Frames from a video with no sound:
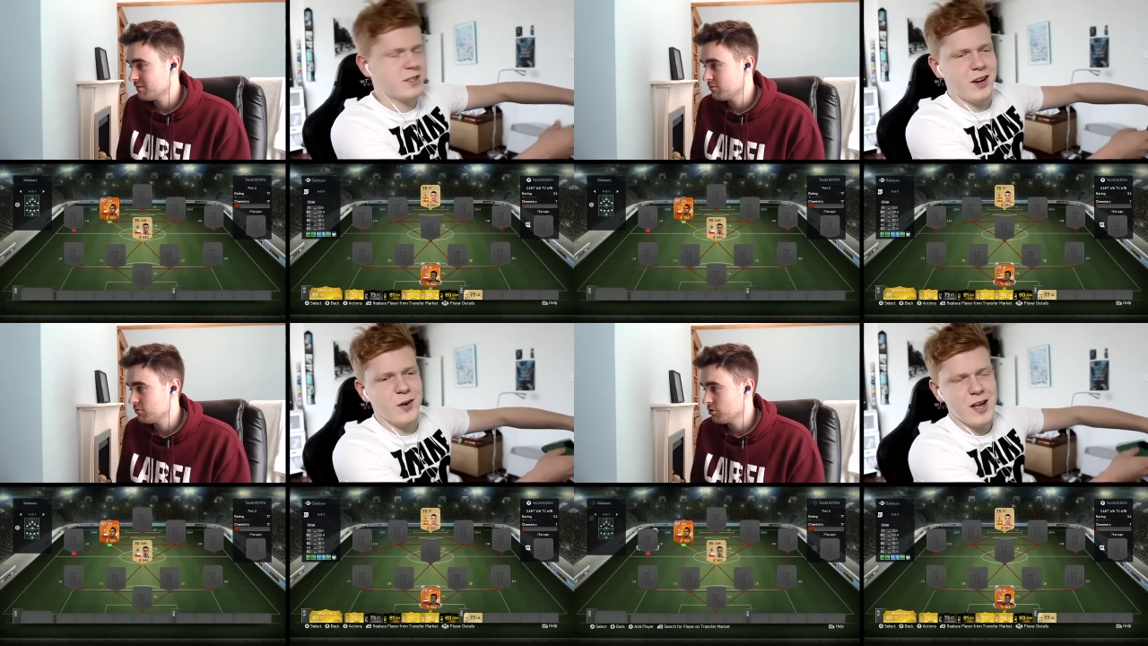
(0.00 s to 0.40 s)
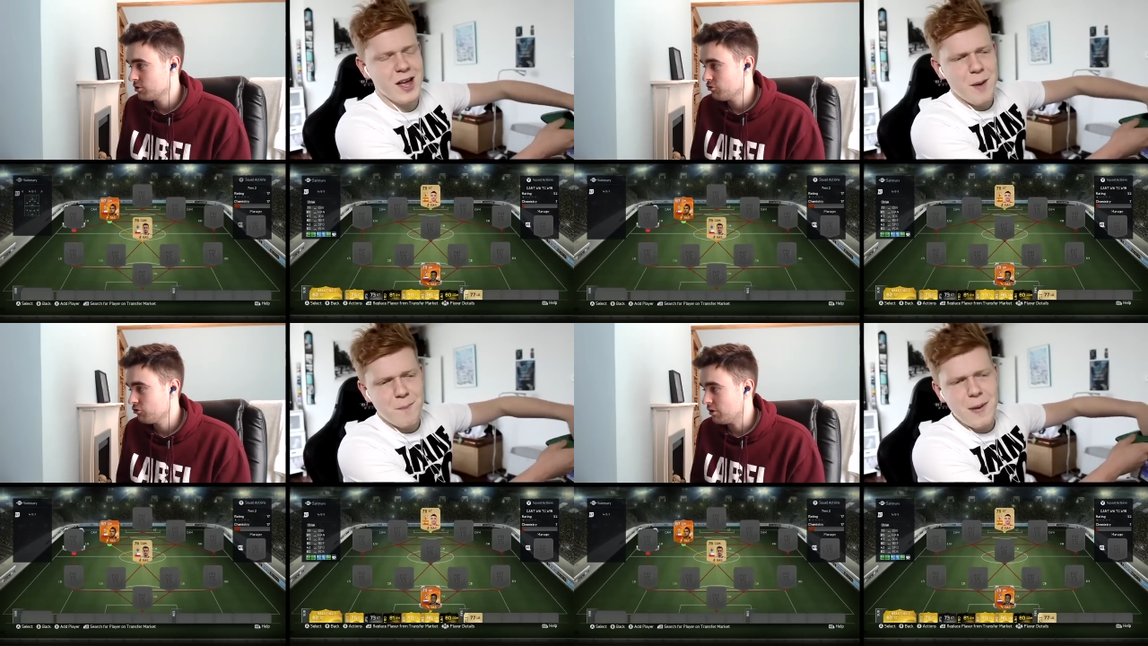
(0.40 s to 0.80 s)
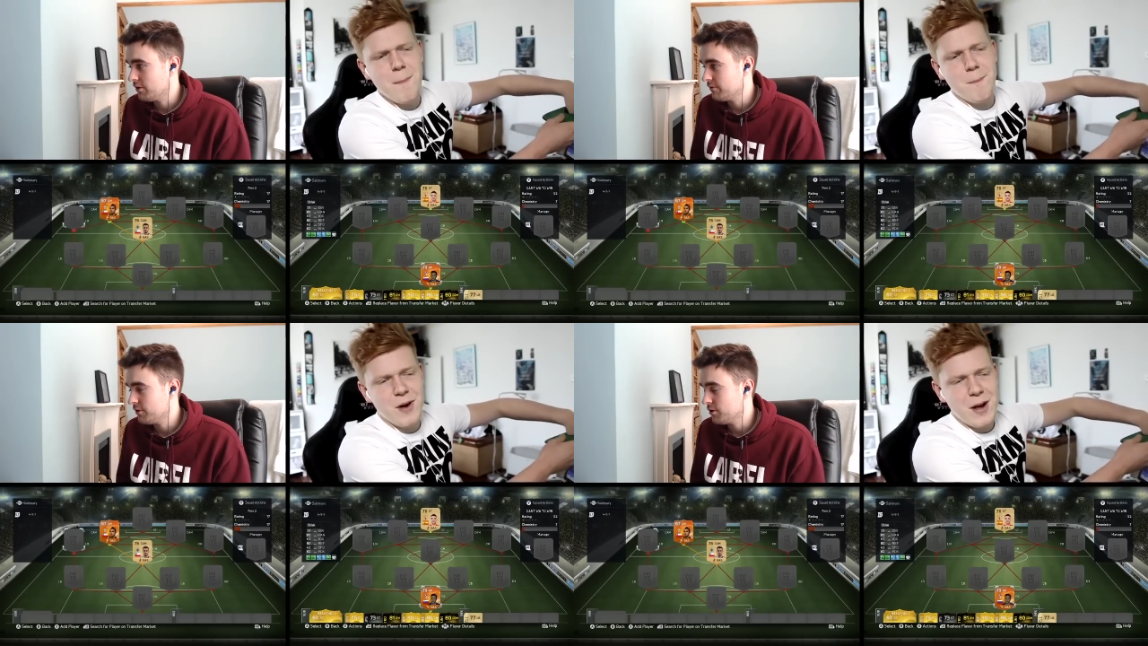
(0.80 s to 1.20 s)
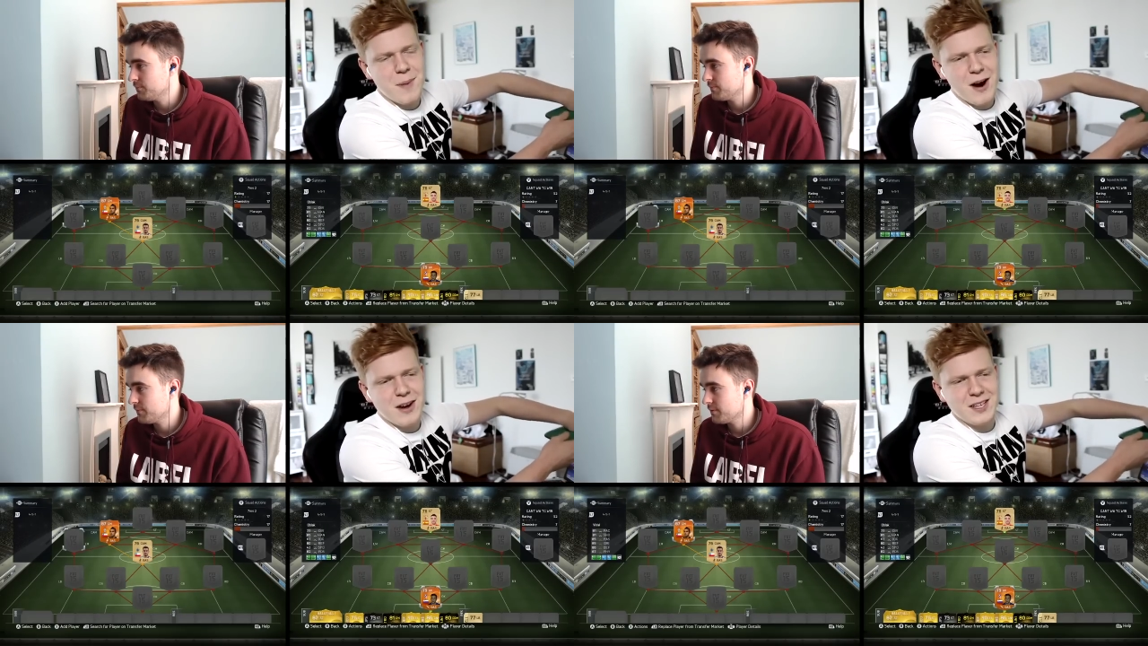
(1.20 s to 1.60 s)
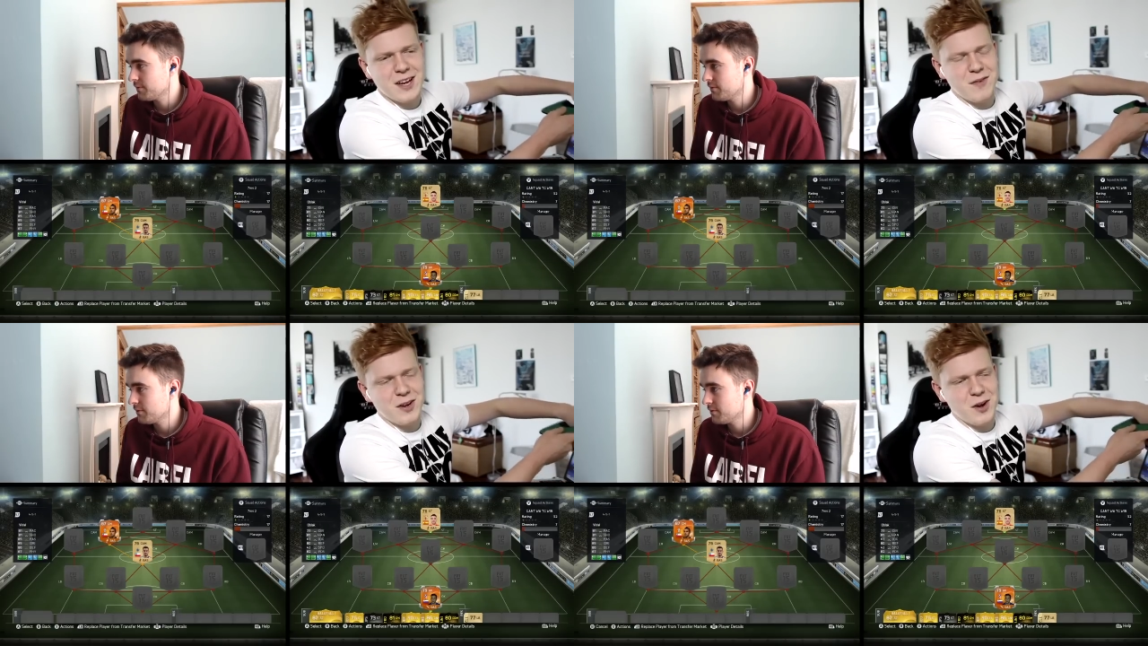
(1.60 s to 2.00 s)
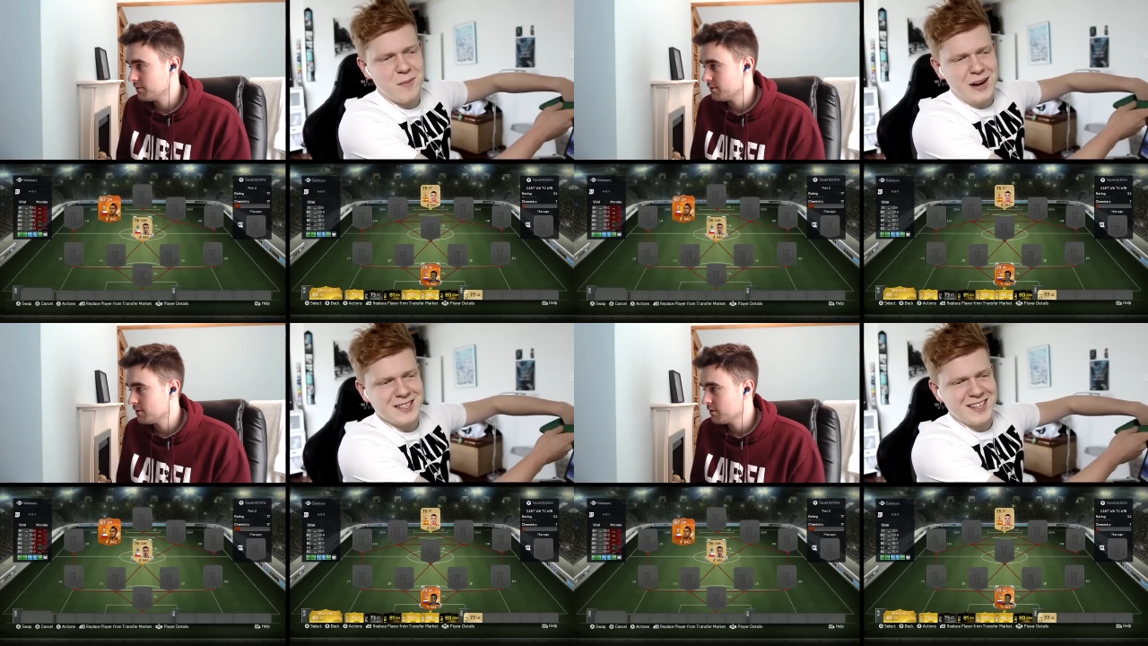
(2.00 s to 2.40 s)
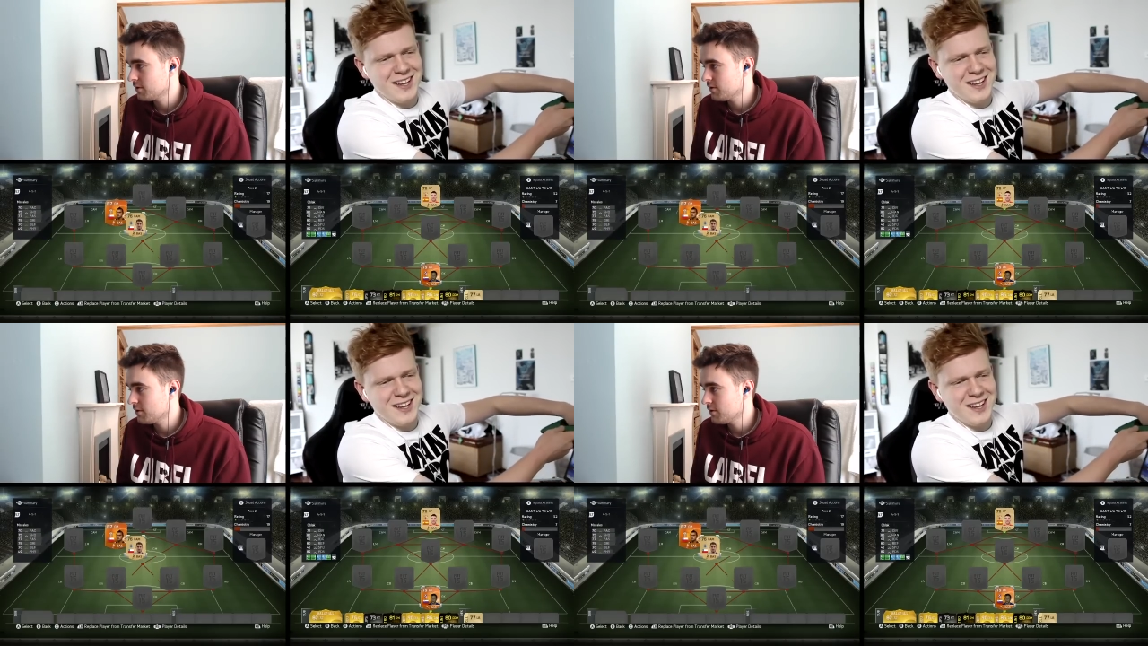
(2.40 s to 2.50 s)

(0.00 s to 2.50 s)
Speaker 1: so Solid it's pretty embarrassing if I don't manage